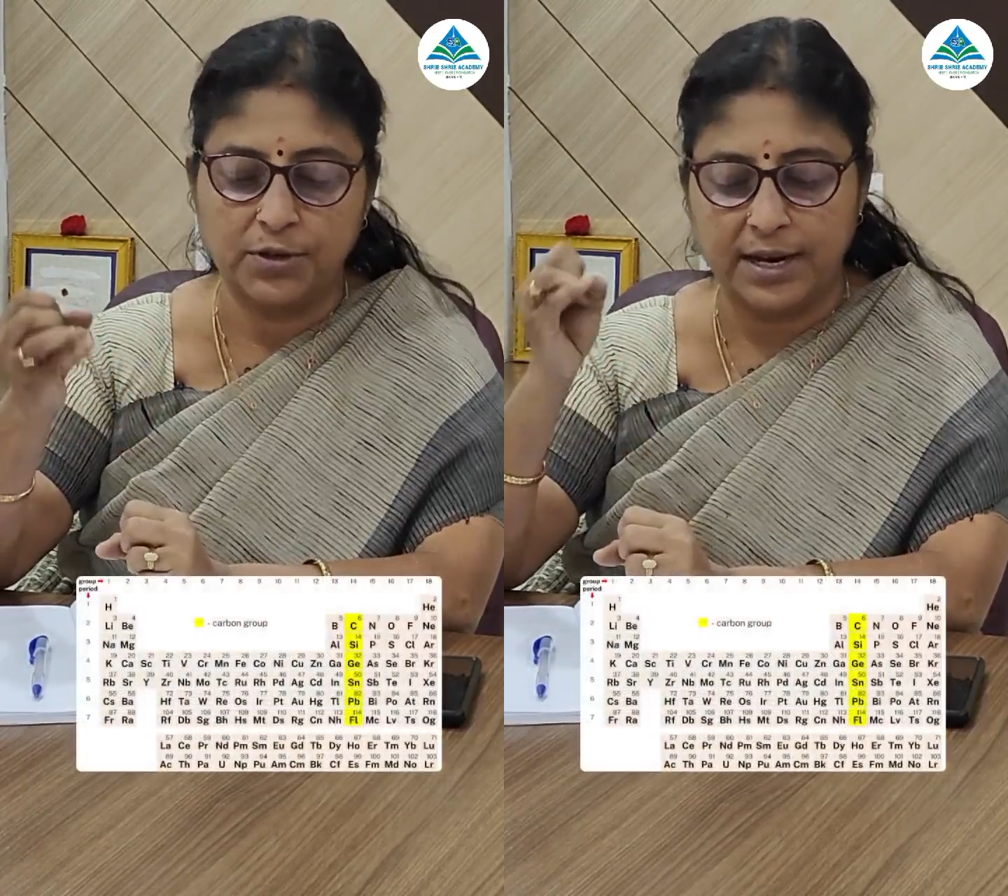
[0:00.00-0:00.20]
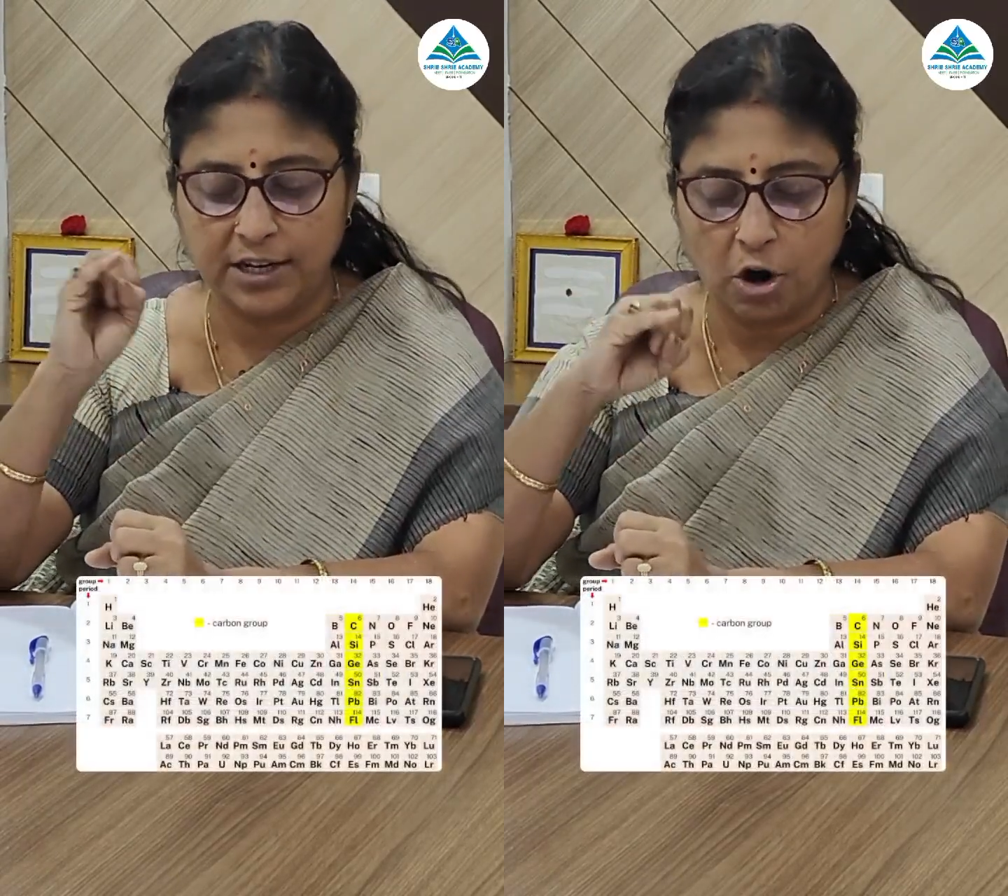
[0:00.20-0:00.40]

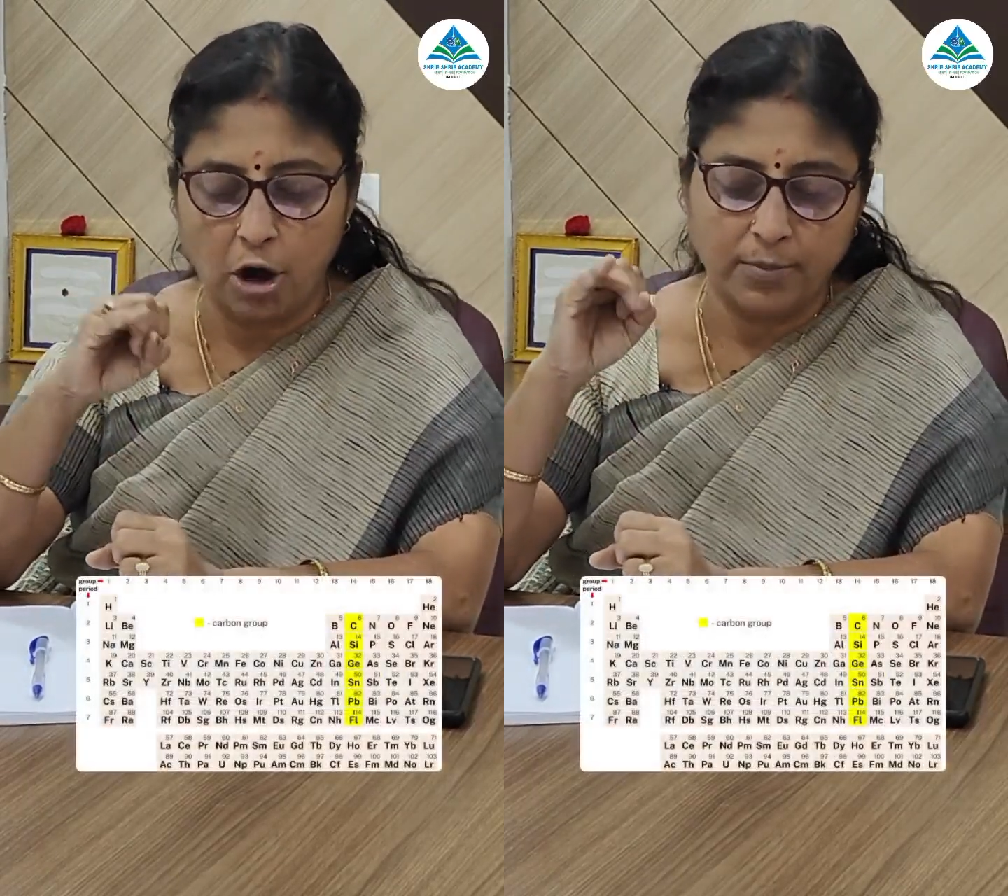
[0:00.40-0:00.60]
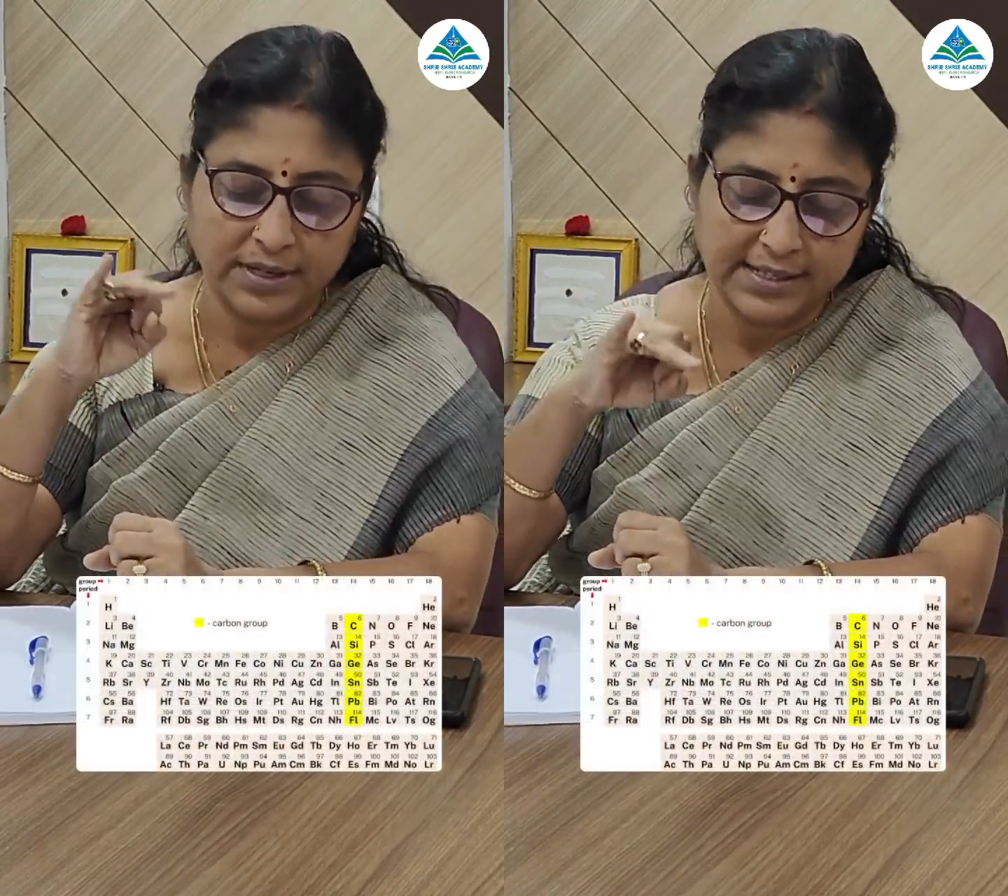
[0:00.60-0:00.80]
So that
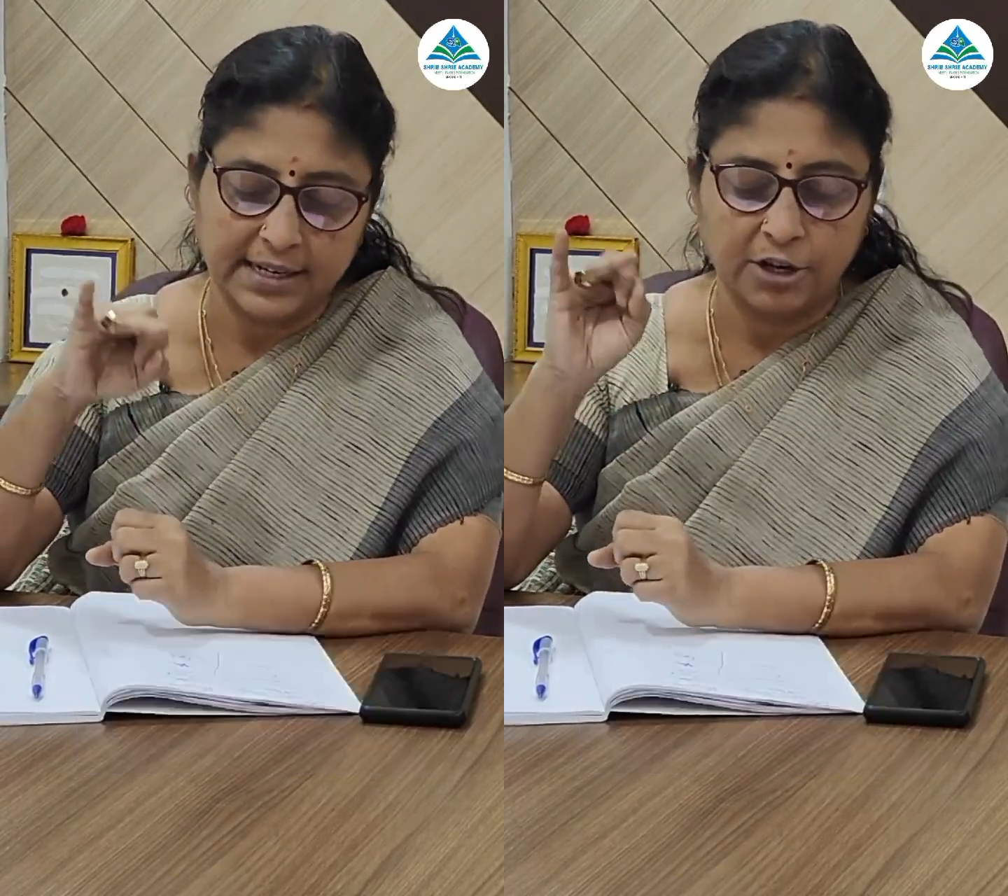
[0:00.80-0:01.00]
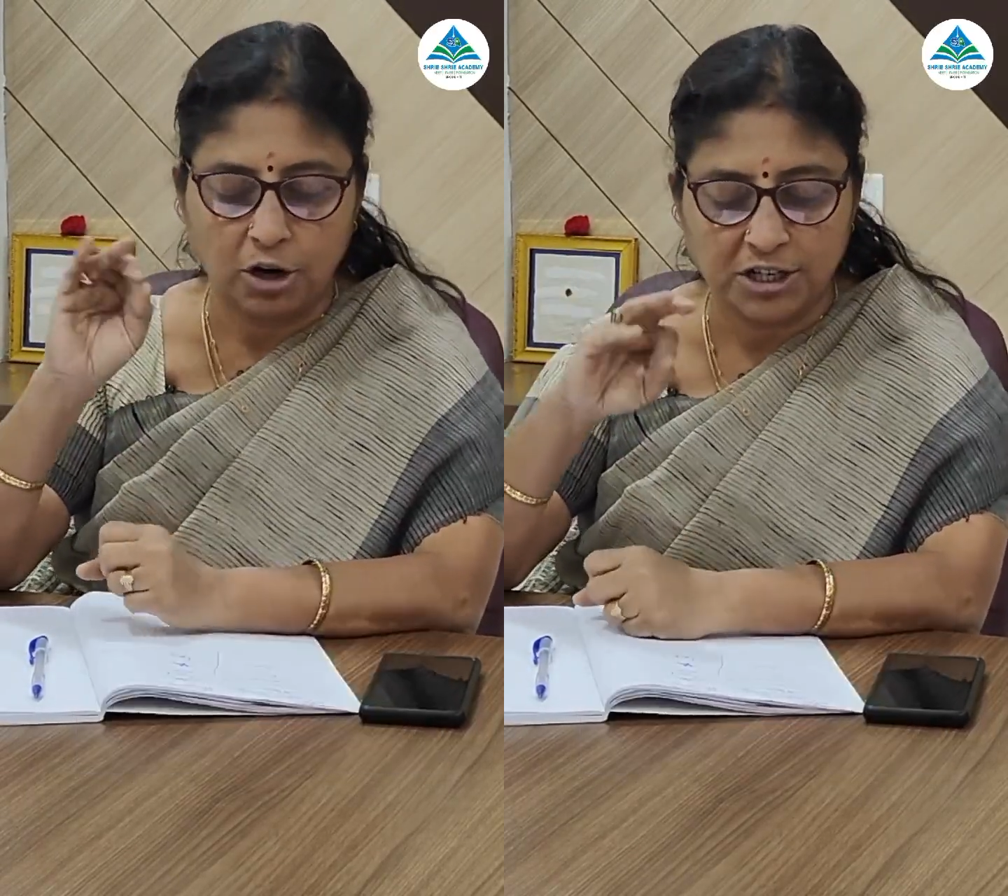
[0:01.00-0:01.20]
carbon,
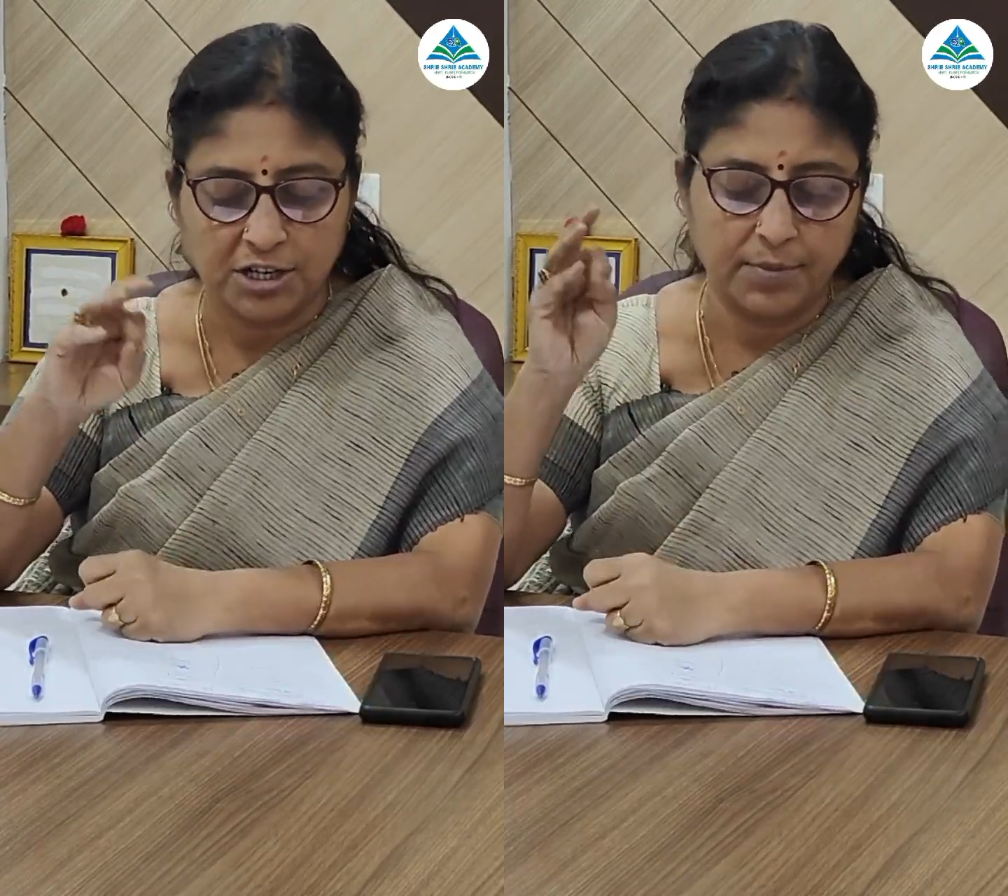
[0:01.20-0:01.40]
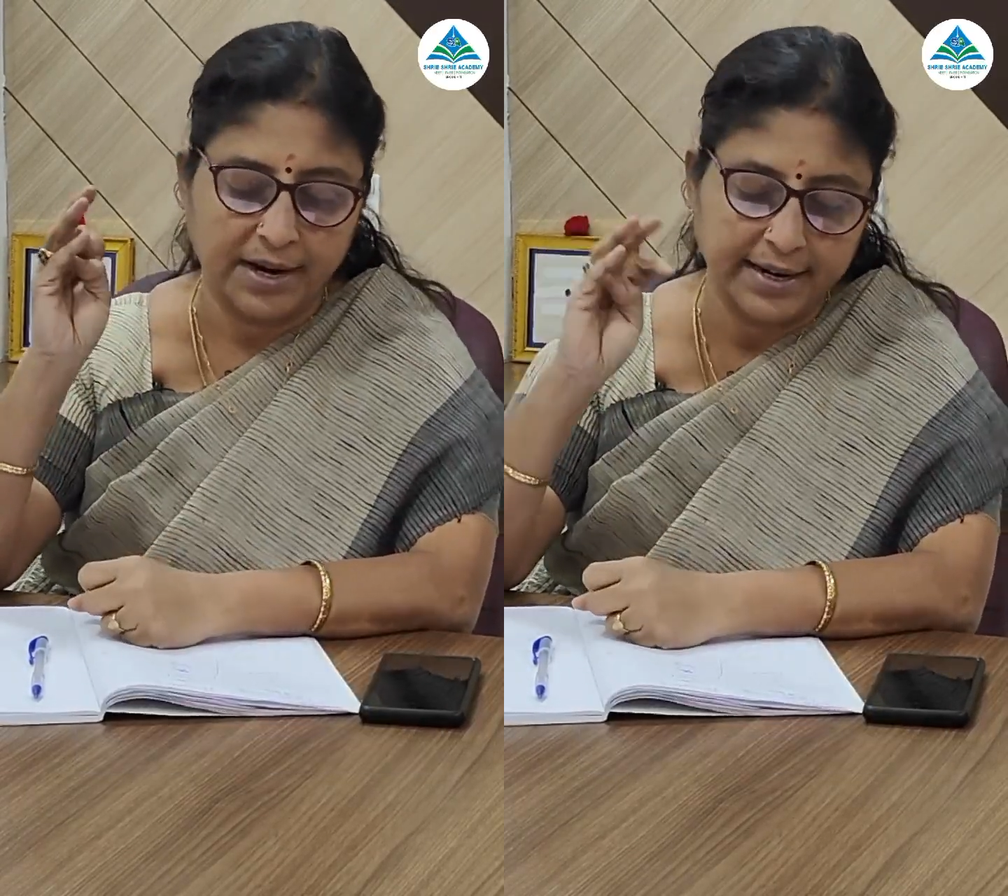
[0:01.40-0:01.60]
silicon,
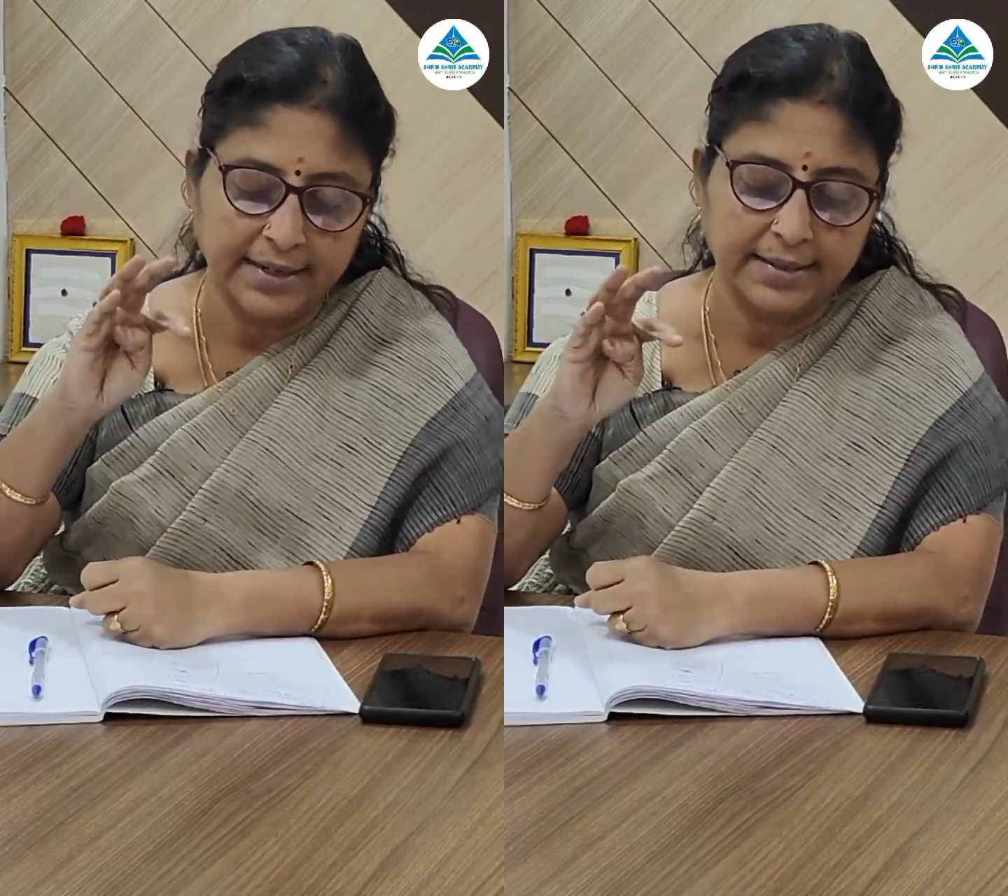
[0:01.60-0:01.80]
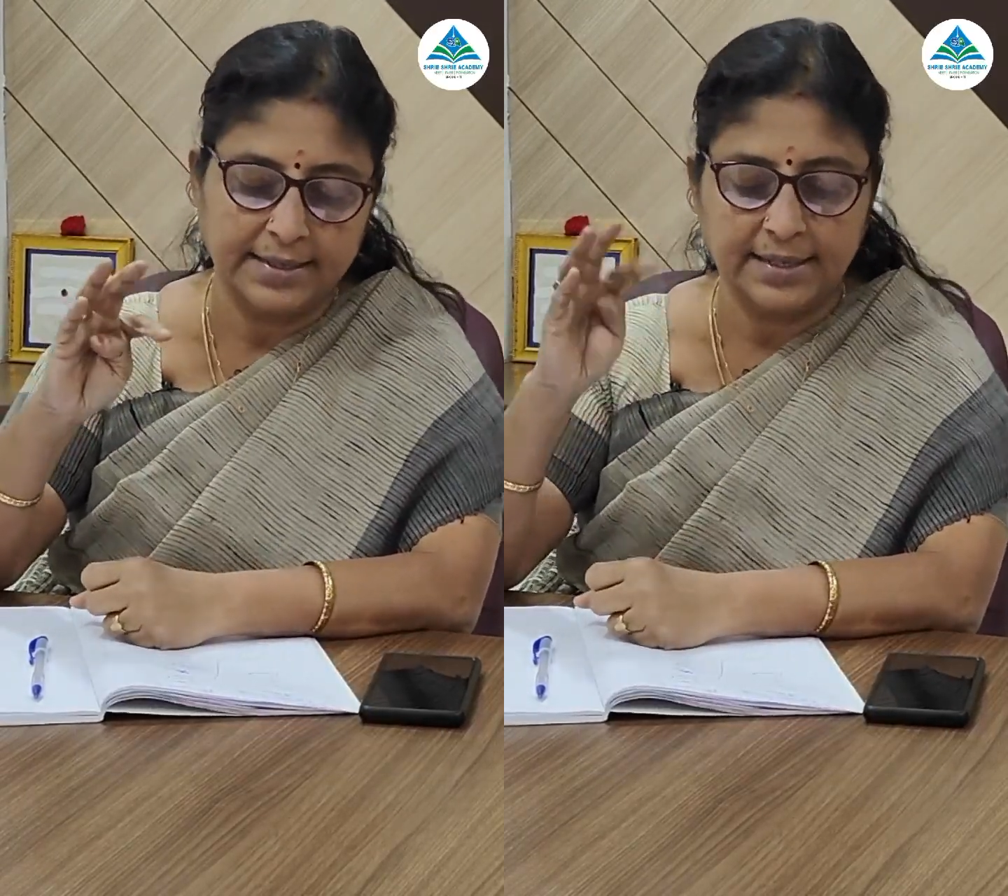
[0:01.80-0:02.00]
germanium,